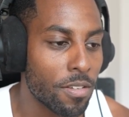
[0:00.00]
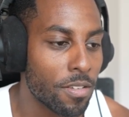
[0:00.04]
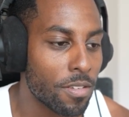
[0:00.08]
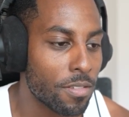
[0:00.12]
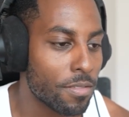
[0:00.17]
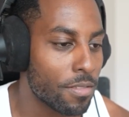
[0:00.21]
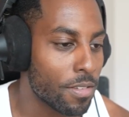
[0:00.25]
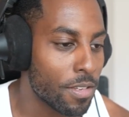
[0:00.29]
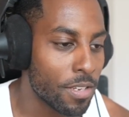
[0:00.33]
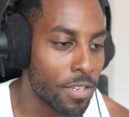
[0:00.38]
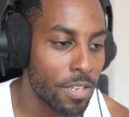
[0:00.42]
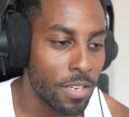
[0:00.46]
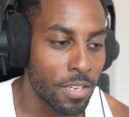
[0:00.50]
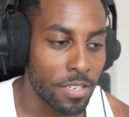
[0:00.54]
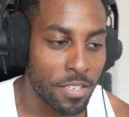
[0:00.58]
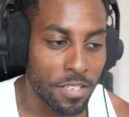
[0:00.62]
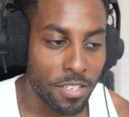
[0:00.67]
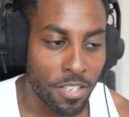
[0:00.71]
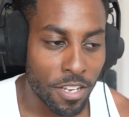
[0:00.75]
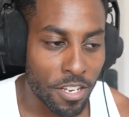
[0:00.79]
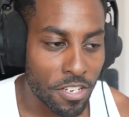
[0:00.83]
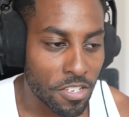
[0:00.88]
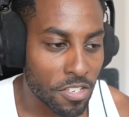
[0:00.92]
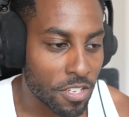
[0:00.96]
it
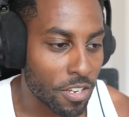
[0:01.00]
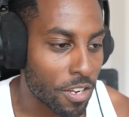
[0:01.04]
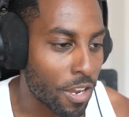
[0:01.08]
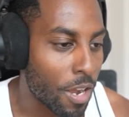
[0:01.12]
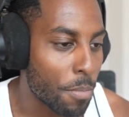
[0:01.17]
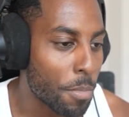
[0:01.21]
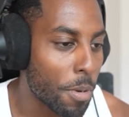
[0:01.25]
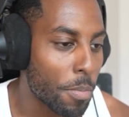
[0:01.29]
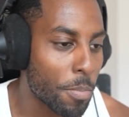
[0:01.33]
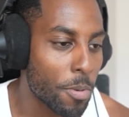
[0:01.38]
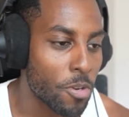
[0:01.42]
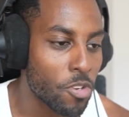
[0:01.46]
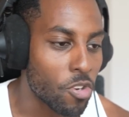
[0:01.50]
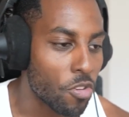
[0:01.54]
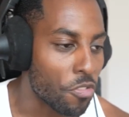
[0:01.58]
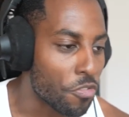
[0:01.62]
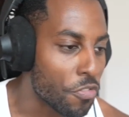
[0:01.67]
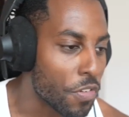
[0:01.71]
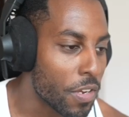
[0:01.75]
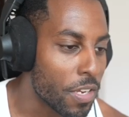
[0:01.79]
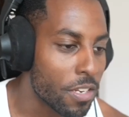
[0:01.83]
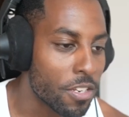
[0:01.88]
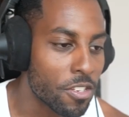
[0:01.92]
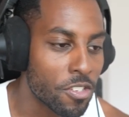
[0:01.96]
starts to come up on your
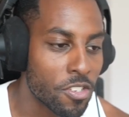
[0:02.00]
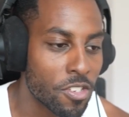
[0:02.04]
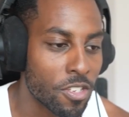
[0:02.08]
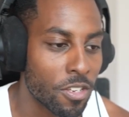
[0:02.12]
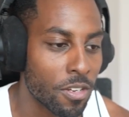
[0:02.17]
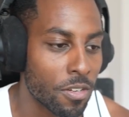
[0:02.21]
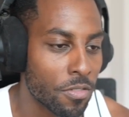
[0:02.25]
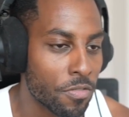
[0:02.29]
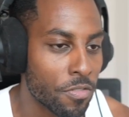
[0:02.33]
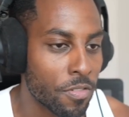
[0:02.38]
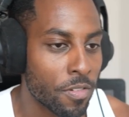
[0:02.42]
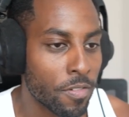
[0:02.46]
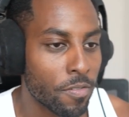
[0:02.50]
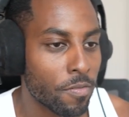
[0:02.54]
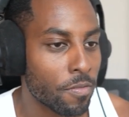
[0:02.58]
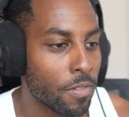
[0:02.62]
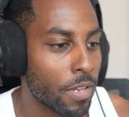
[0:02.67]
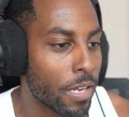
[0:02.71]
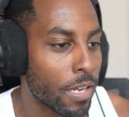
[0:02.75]
feed and stuff. Like